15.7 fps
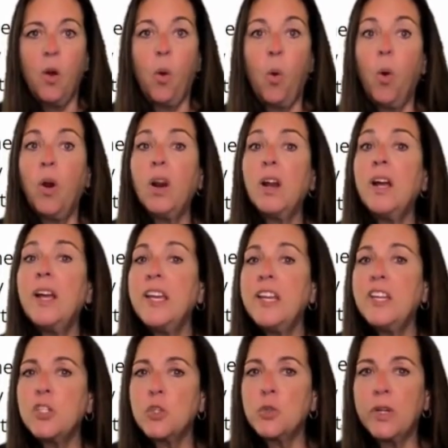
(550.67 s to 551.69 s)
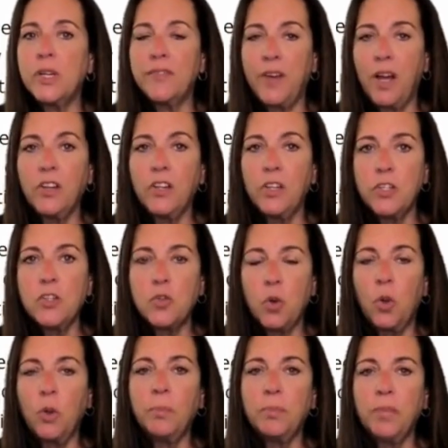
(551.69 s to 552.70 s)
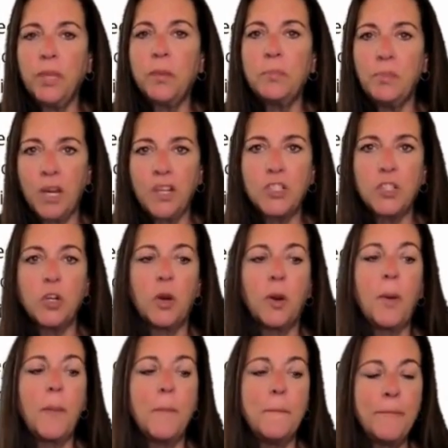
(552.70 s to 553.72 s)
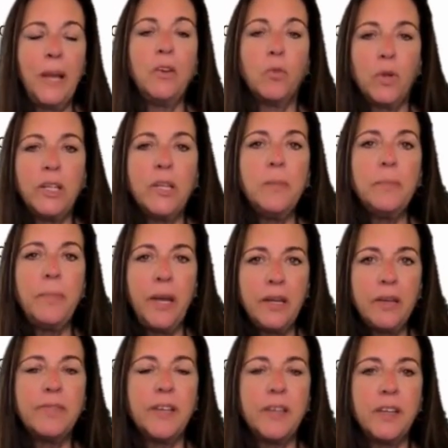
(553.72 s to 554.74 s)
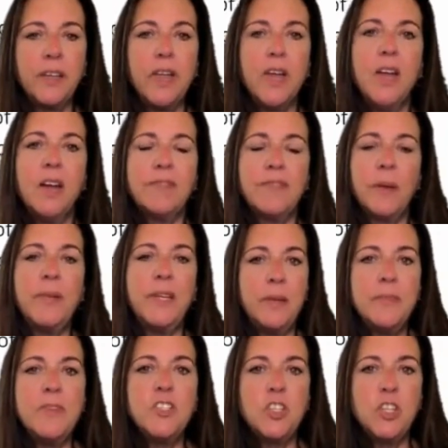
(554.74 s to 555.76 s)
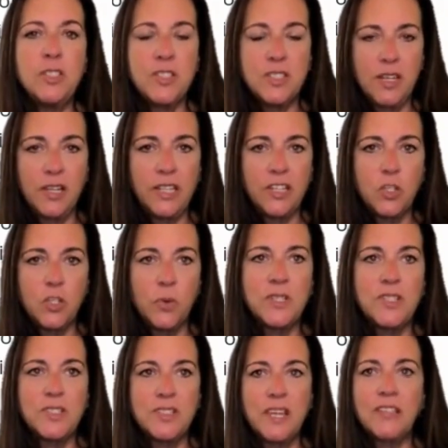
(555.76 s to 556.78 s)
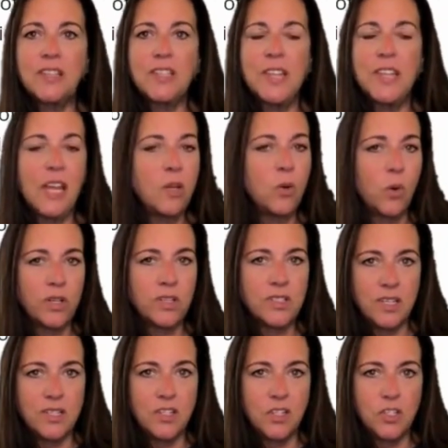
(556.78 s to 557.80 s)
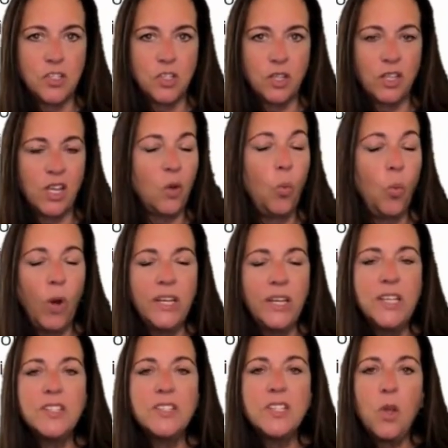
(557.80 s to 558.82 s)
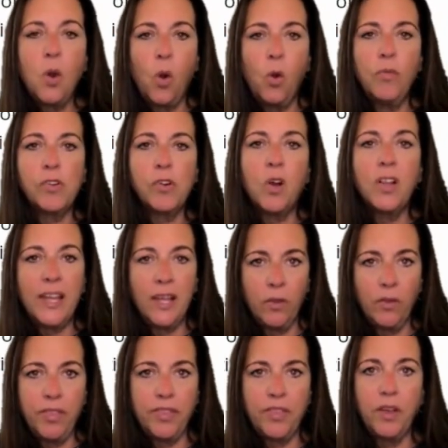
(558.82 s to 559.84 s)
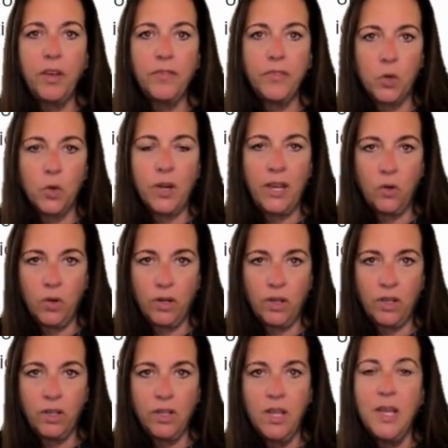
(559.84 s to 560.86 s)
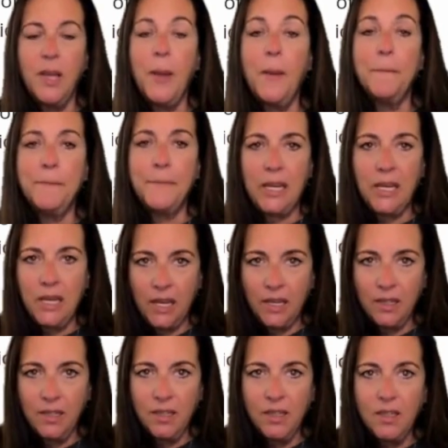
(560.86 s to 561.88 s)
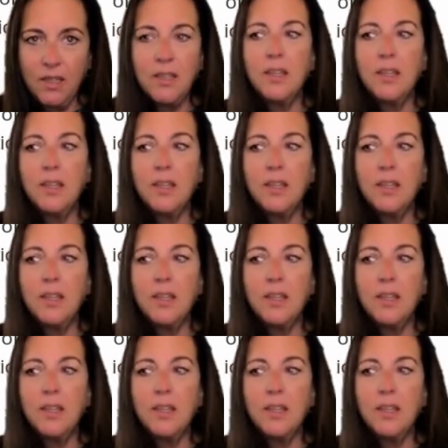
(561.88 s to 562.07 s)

or a history of uncontrolled blood pressure, might really benefit from an imaging study to assess the aorta's condition. Like, what is the overall health of your aorta? Meaning,